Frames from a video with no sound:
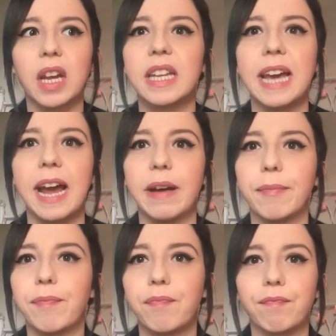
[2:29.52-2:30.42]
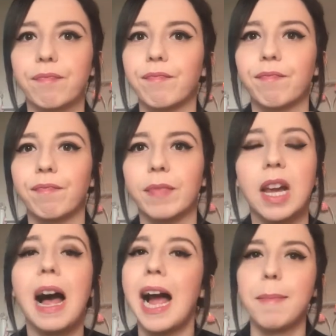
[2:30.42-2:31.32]
yeah,
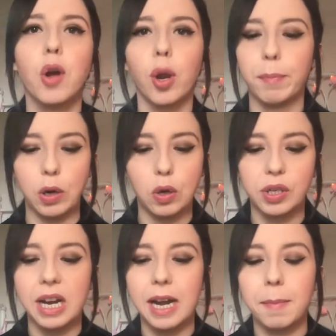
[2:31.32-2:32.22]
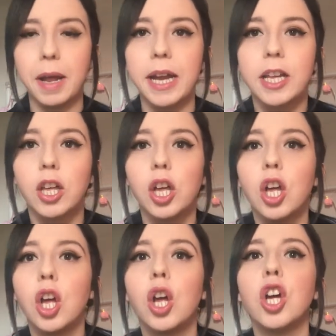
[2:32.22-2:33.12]
I'm not on board. I'm like
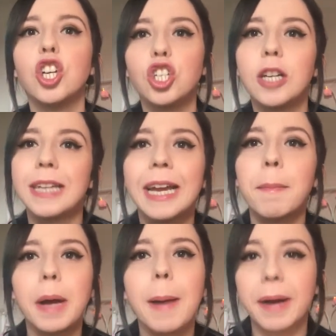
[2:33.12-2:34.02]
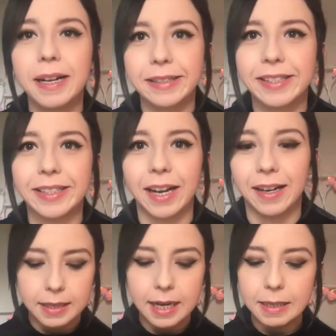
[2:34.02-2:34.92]
shitting my pants.
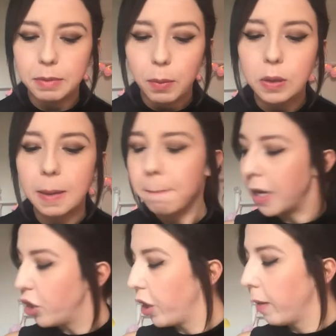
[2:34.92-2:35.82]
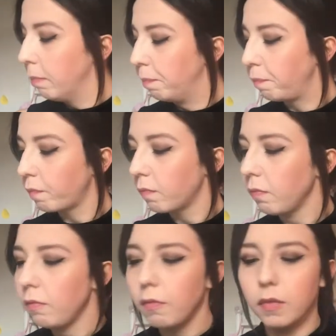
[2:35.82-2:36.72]
See, as I'm supposed to measure them,
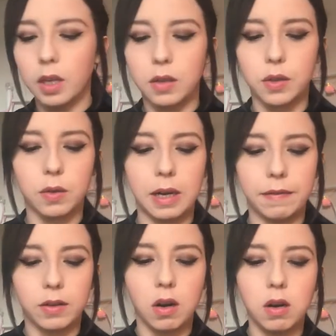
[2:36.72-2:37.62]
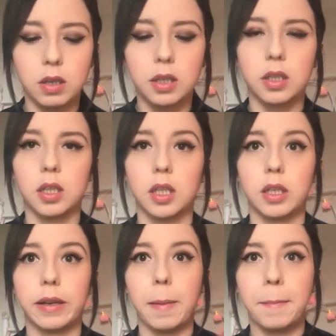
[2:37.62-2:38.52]
so I've got
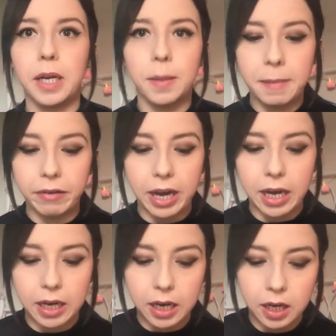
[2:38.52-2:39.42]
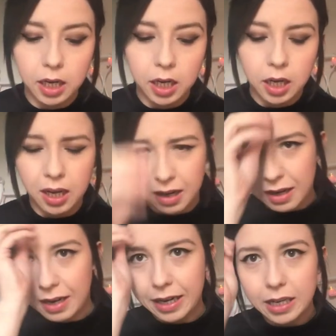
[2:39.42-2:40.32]
my little mirror here.
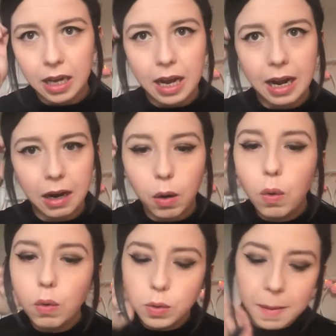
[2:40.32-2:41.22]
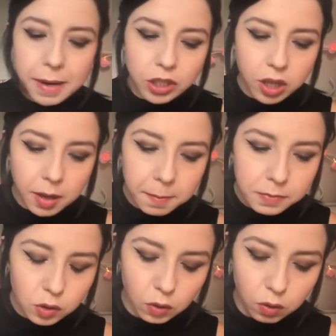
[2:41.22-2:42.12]
Like, how do I measure
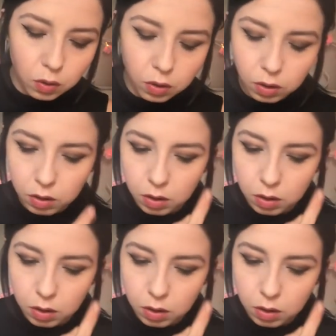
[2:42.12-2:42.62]
them? So,